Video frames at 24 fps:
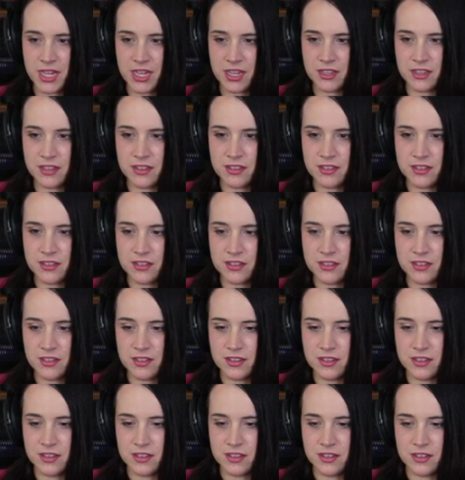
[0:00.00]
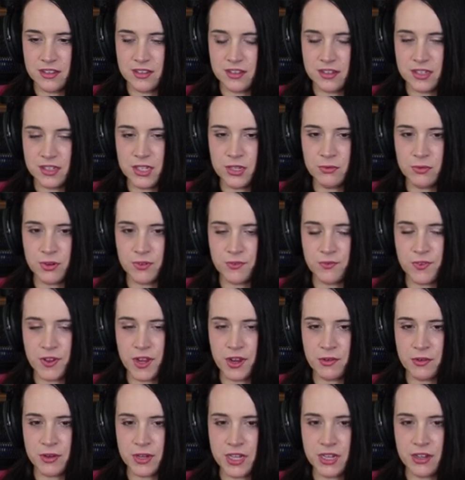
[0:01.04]
me. You were
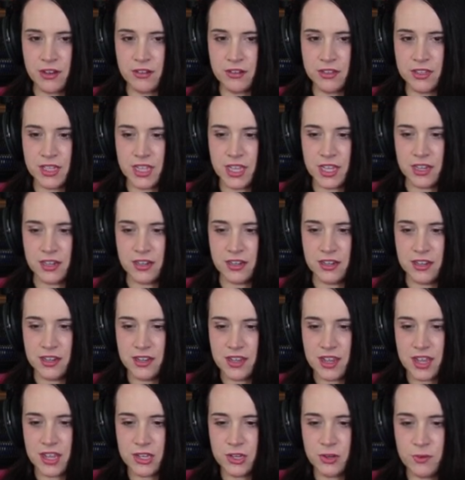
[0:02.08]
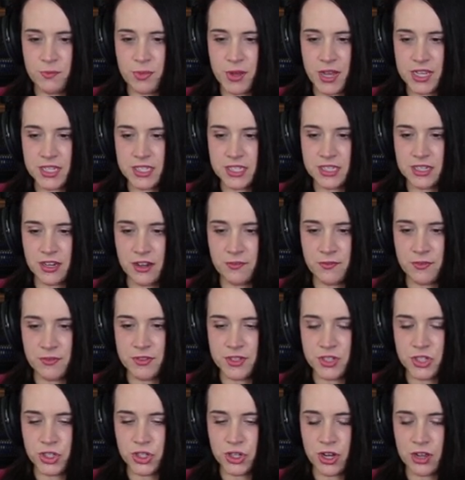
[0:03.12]
very young then, and you passed out
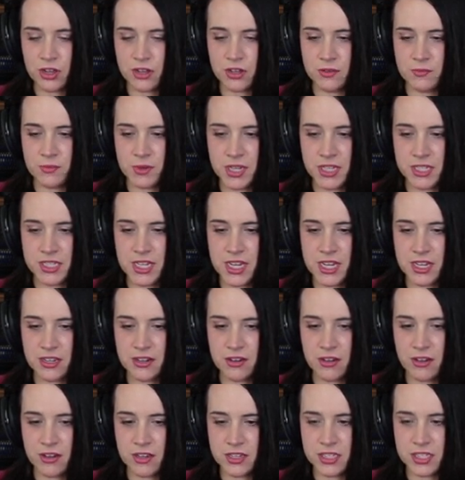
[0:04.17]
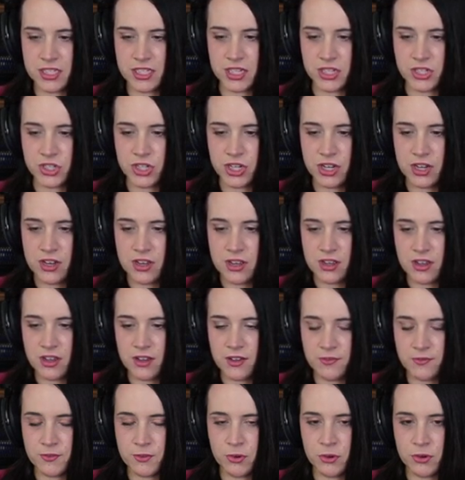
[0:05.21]
from the shock of being taken hostage.
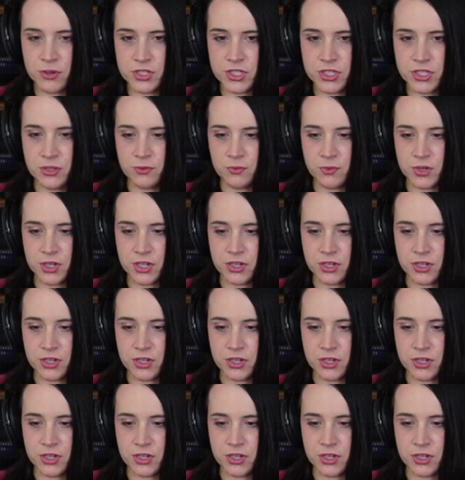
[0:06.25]
Of course you